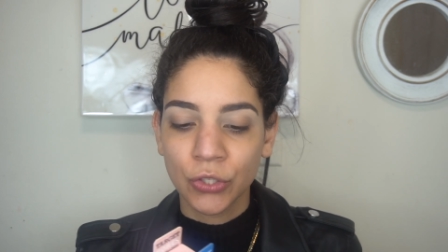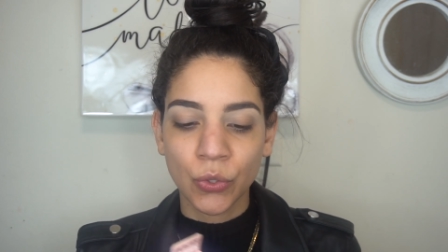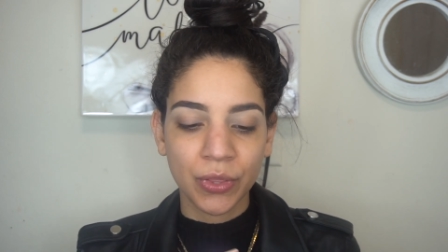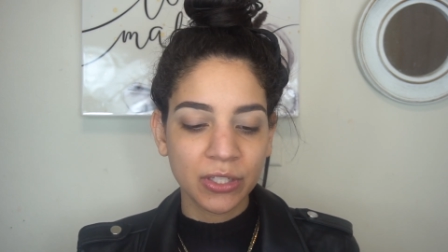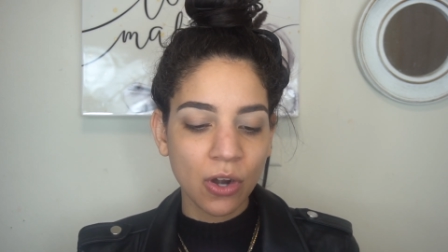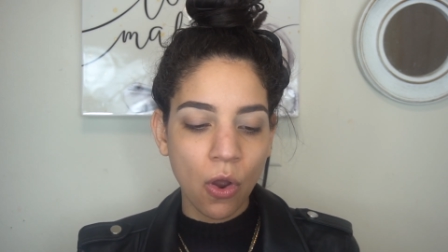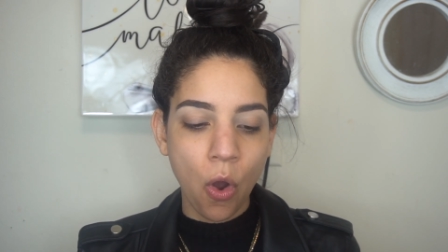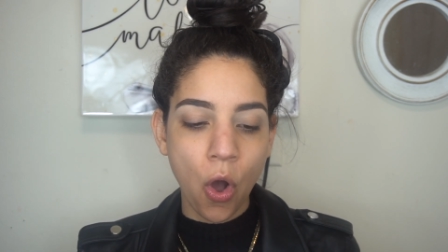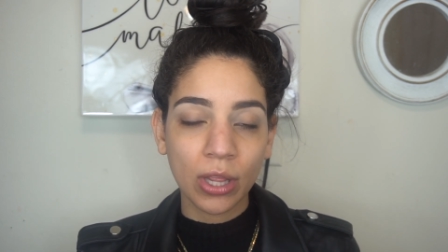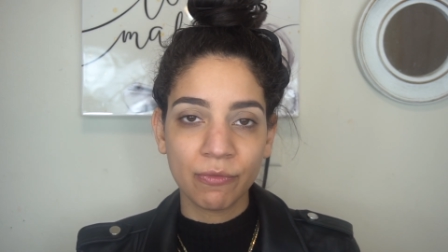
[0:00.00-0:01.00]
So these are
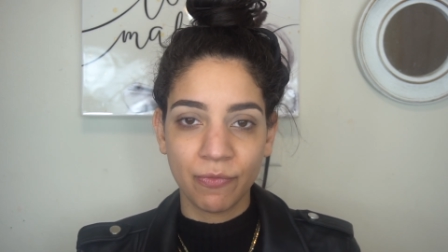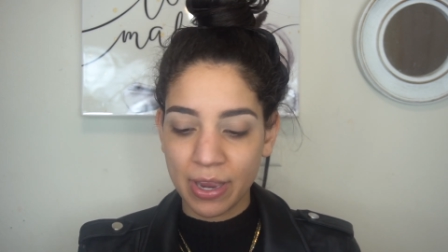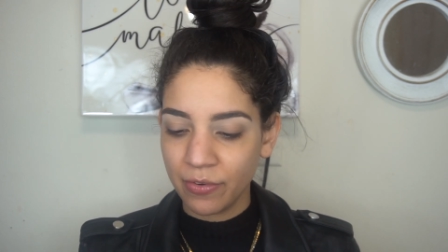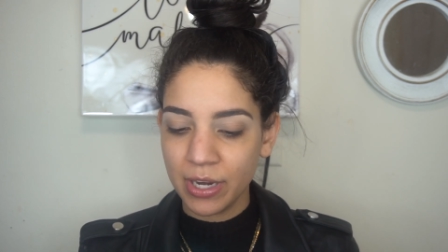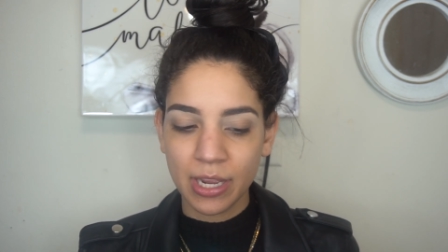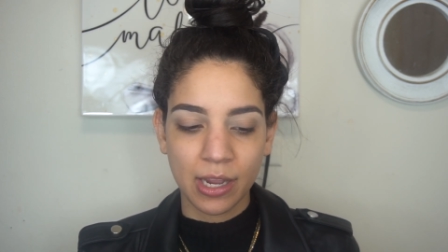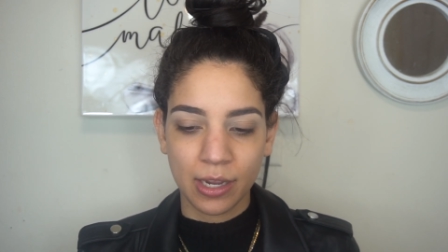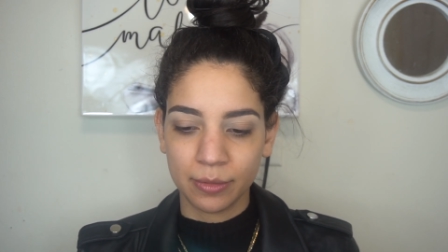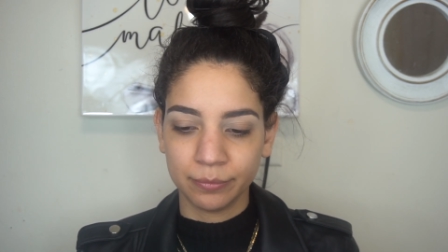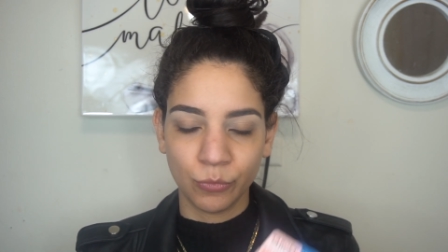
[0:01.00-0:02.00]
all very
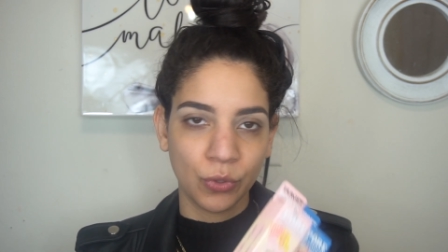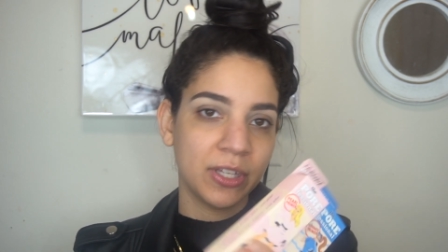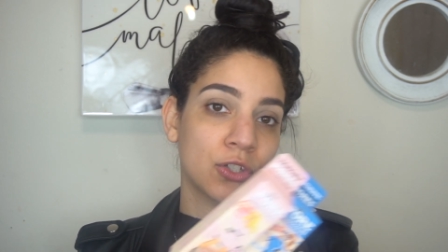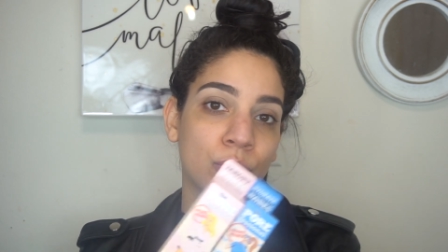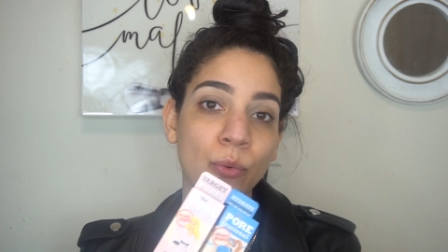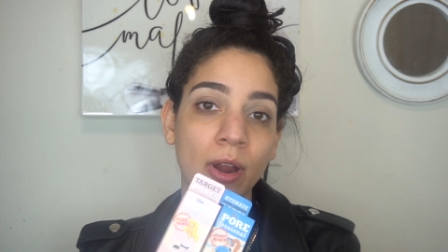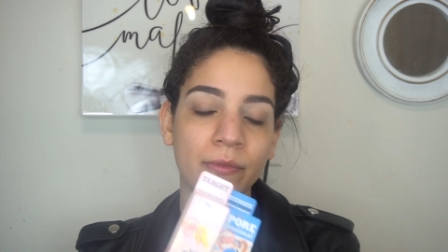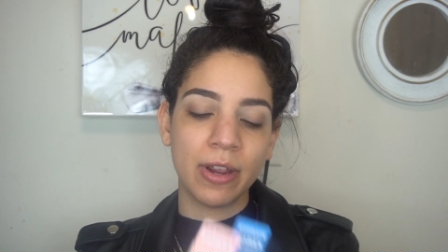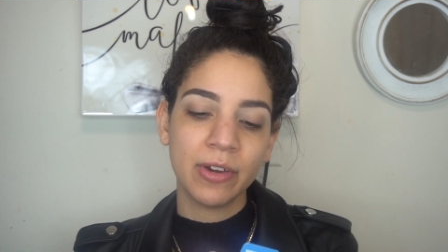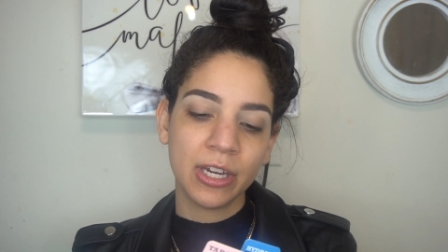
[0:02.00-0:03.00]
well, these two are
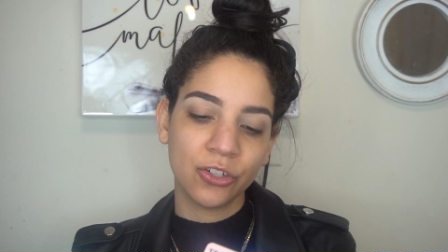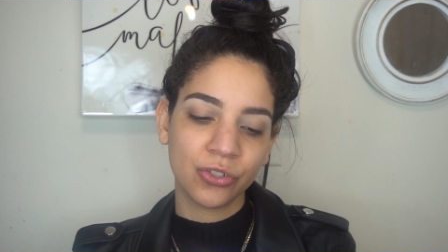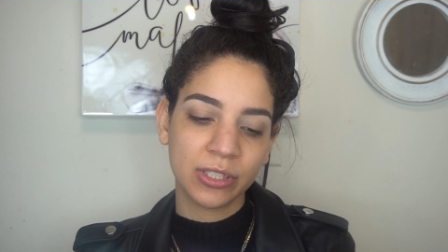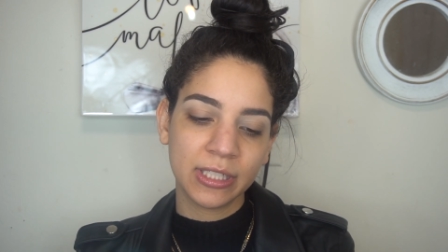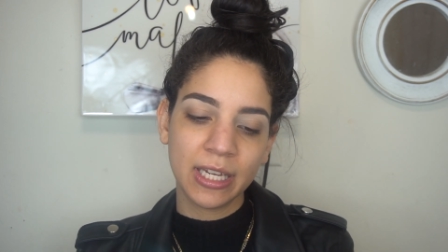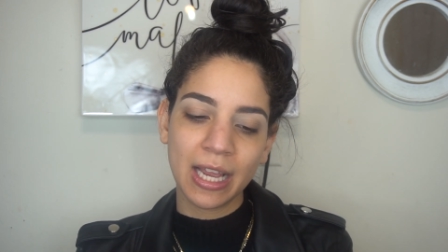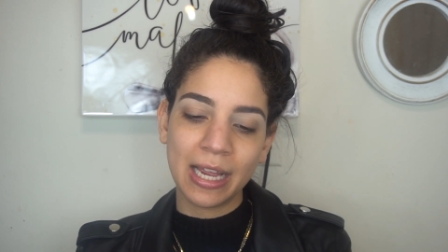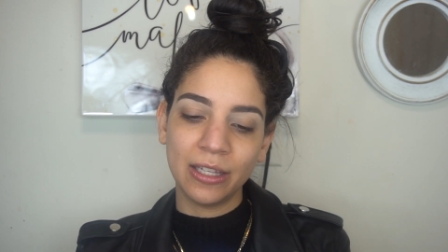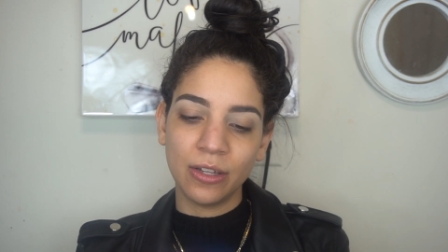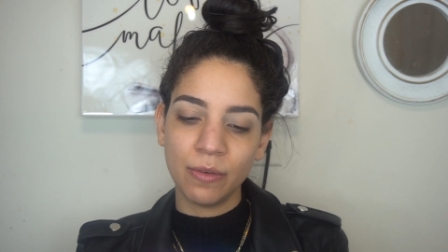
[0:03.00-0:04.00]
very interesting.
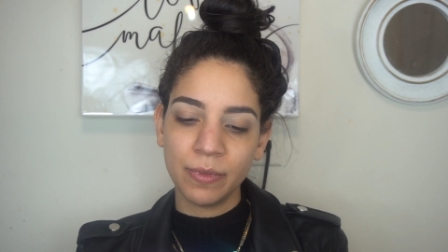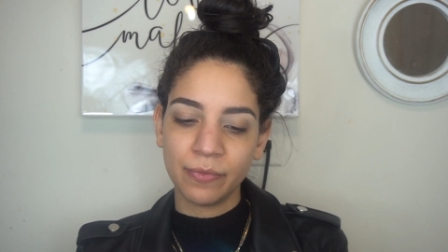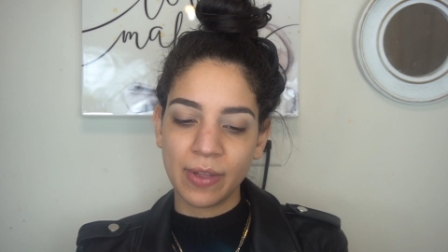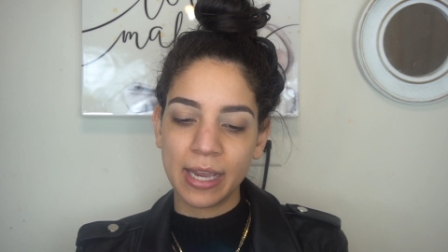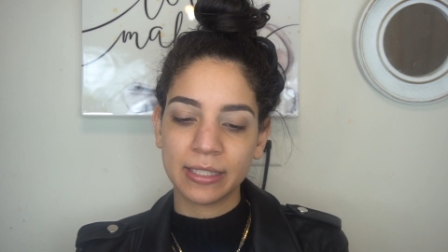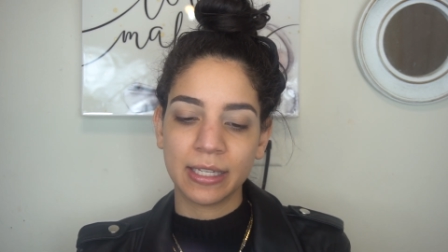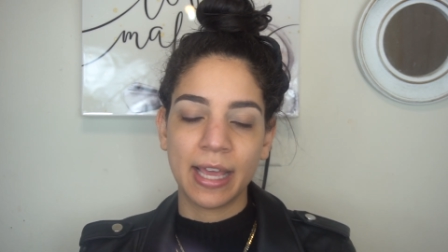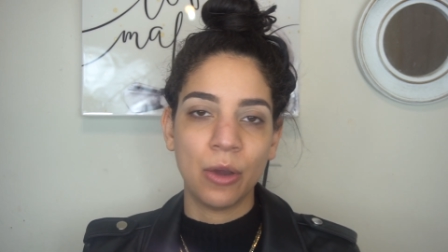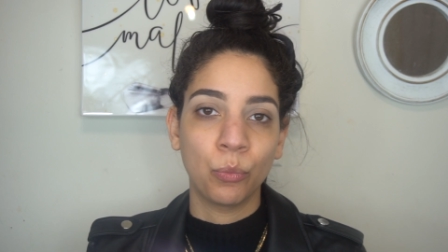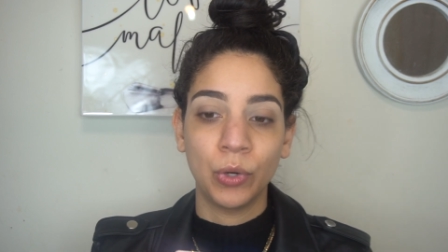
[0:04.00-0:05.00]
I love the fact
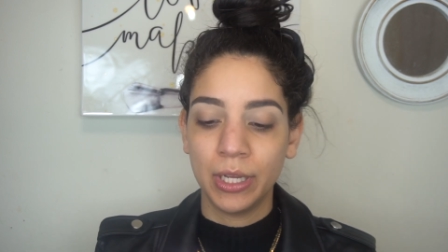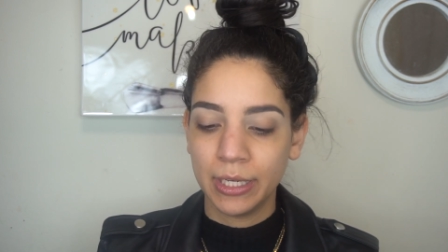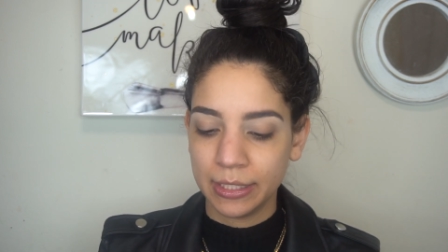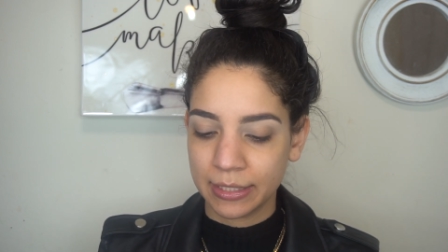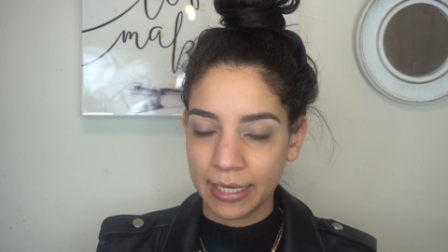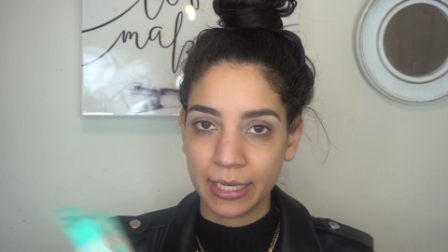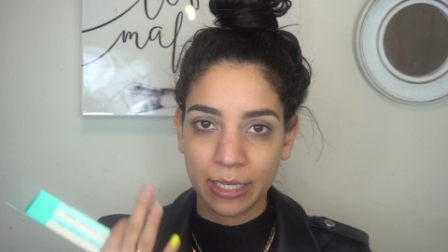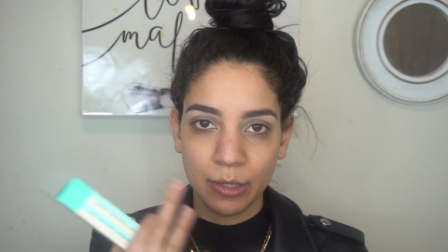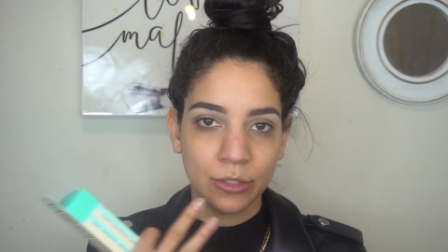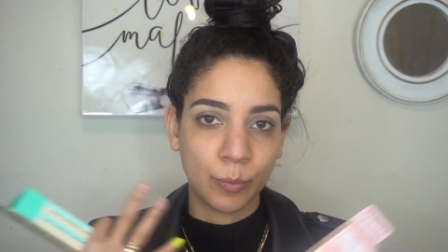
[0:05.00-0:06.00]
that one is like
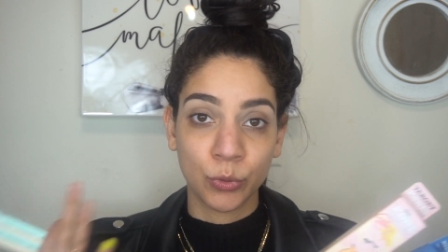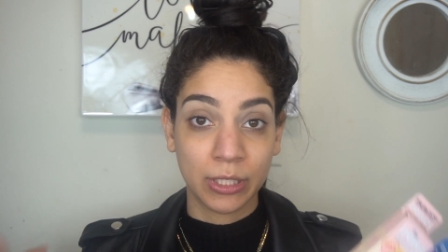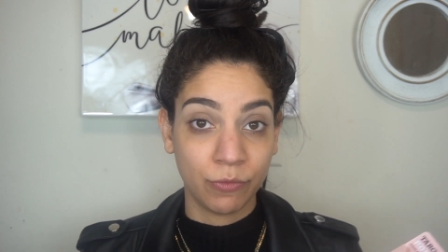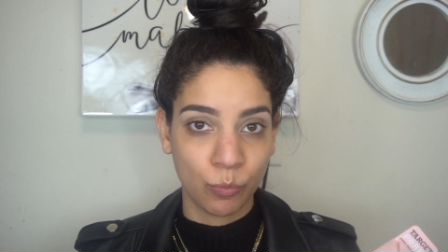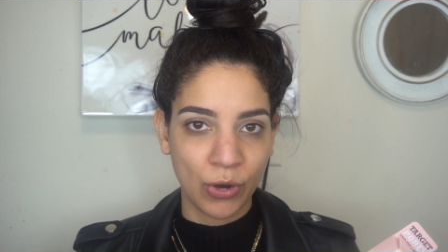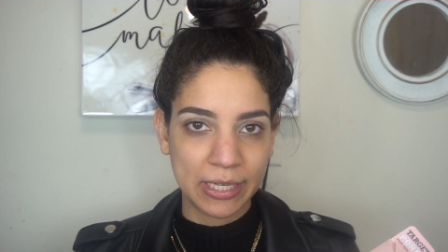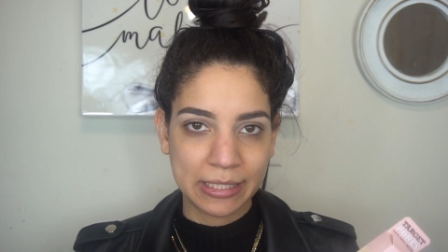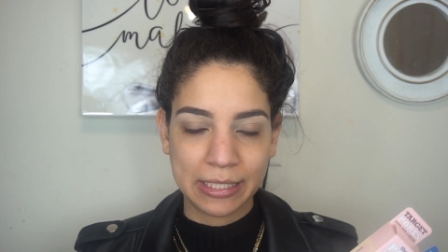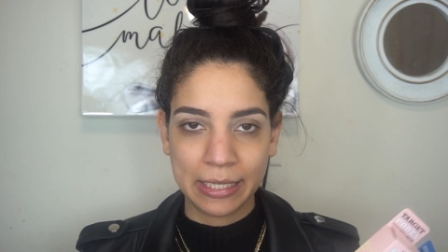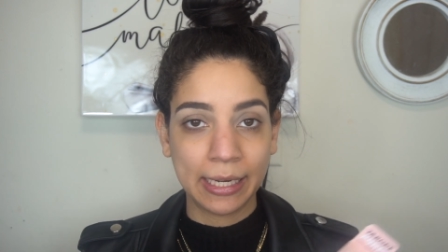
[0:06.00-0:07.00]
supposed to give you bright
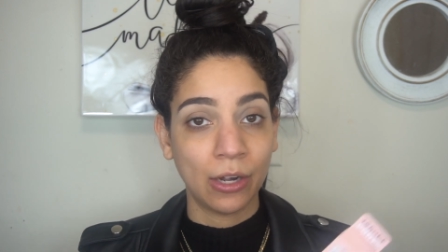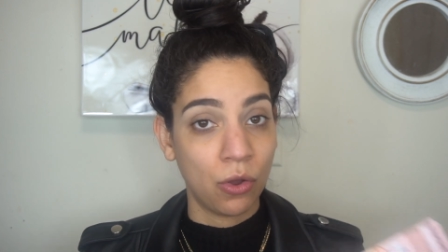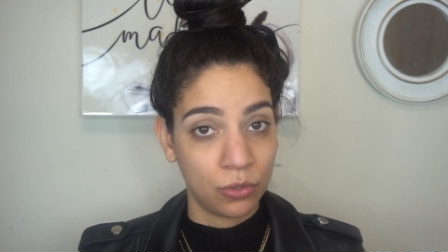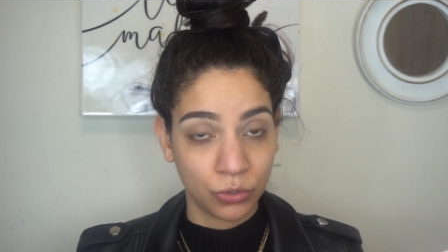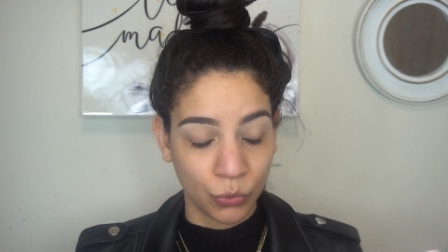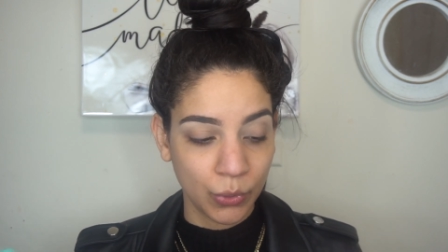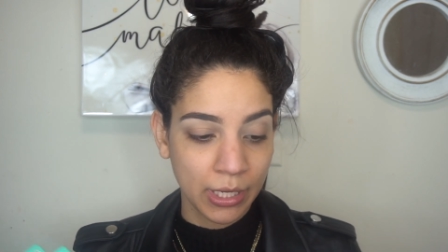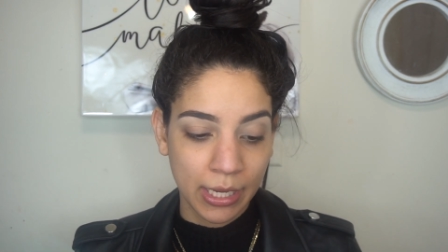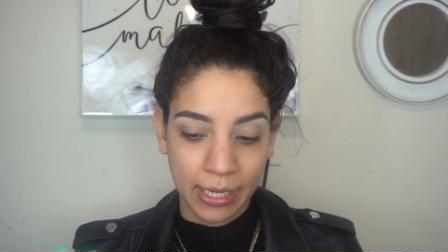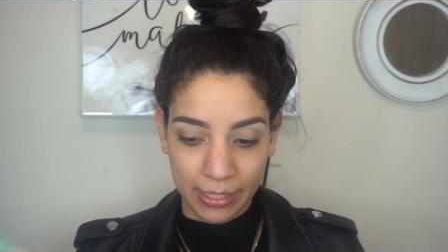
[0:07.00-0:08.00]
skin, and also
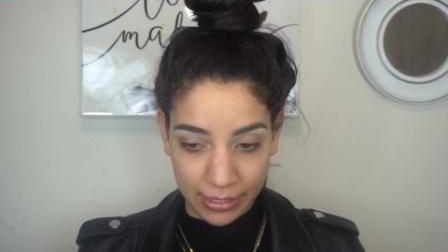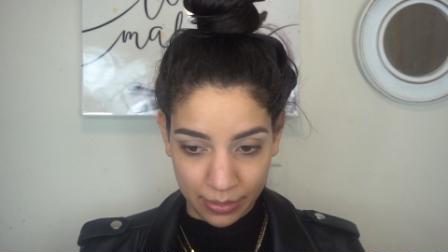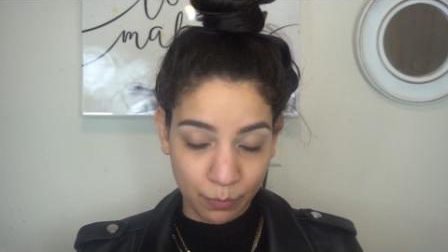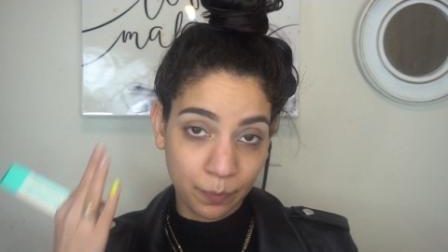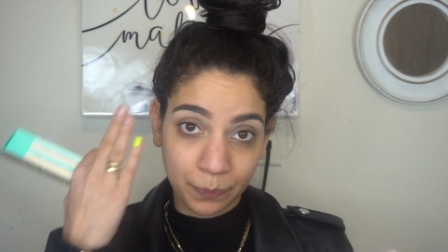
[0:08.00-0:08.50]
it,